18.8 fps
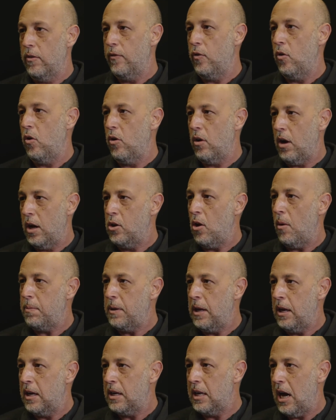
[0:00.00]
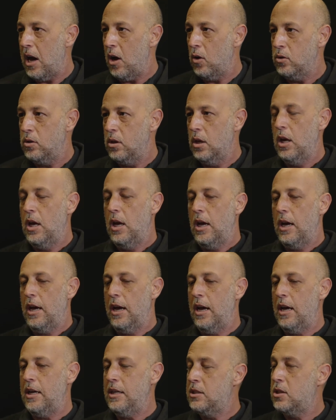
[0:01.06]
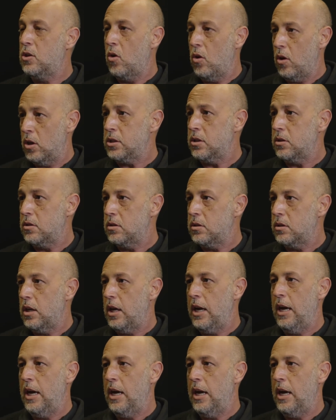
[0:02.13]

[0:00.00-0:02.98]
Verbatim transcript: for adopting cloud uh, is costs.